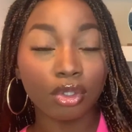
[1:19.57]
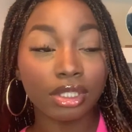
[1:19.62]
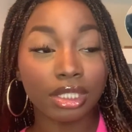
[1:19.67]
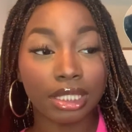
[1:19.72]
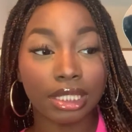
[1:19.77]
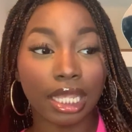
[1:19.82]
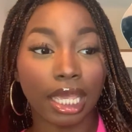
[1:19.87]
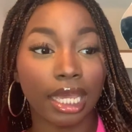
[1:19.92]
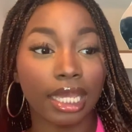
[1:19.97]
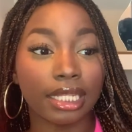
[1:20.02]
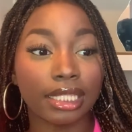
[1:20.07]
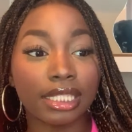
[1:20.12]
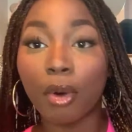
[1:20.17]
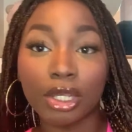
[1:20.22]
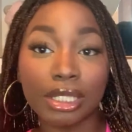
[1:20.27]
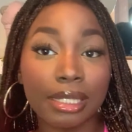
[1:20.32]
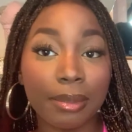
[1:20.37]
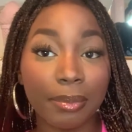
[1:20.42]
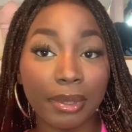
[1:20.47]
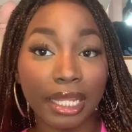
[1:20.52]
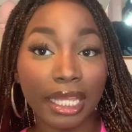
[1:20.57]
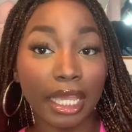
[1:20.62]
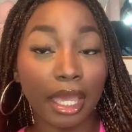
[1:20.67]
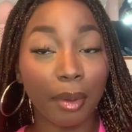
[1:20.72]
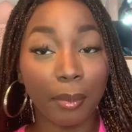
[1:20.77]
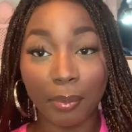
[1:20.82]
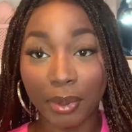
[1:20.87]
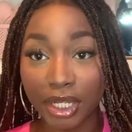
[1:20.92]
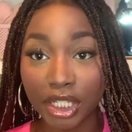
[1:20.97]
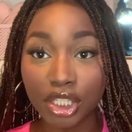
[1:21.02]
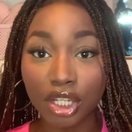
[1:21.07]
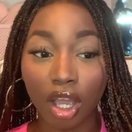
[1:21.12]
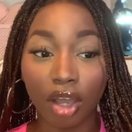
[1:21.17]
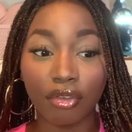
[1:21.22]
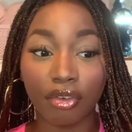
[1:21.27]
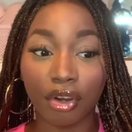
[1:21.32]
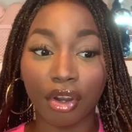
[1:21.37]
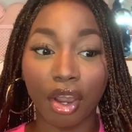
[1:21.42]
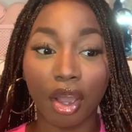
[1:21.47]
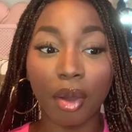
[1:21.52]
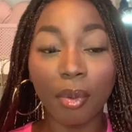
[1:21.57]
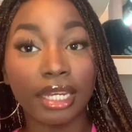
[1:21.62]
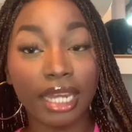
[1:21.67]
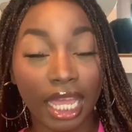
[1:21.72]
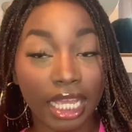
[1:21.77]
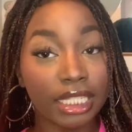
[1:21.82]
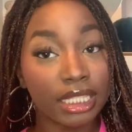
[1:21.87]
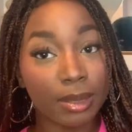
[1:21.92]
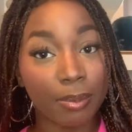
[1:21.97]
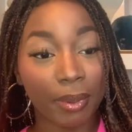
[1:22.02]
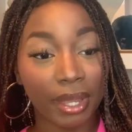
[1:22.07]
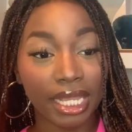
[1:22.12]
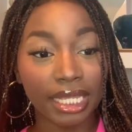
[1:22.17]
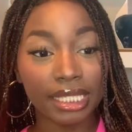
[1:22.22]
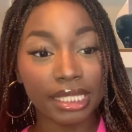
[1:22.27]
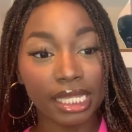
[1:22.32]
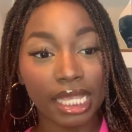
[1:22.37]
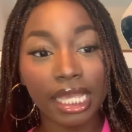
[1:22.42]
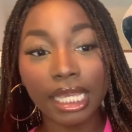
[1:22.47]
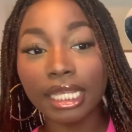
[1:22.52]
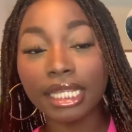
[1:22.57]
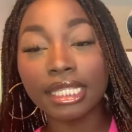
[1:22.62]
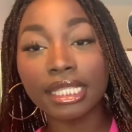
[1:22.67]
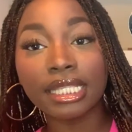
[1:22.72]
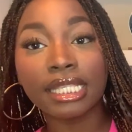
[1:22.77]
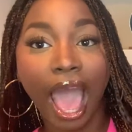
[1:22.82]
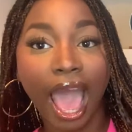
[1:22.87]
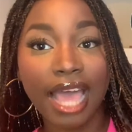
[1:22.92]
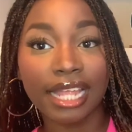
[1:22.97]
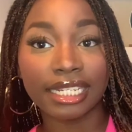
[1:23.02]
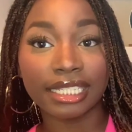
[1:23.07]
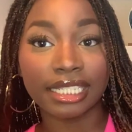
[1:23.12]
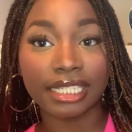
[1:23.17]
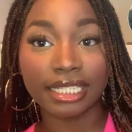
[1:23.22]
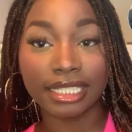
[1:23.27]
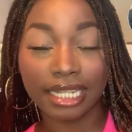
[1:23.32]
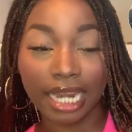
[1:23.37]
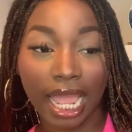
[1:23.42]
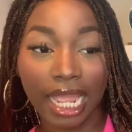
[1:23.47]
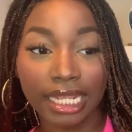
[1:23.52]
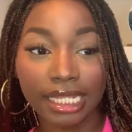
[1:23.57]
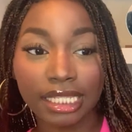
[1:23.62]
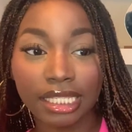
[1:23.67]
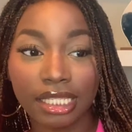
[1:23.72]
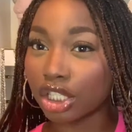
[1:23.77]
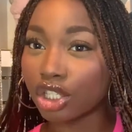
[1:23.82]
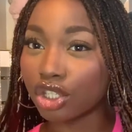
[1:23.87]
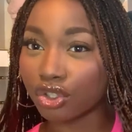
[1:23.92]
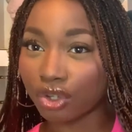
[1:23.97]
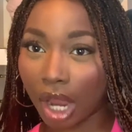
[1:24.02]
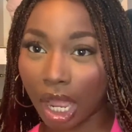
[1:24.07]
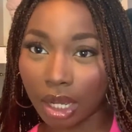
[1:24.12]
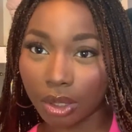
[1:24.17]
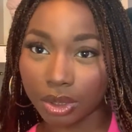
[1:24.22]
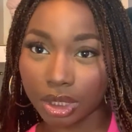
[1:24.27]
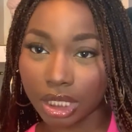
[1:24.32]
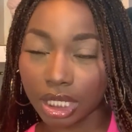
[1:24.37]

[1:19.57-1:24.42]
skirts, possibly a beach cover up, nice basics, and nice trousers.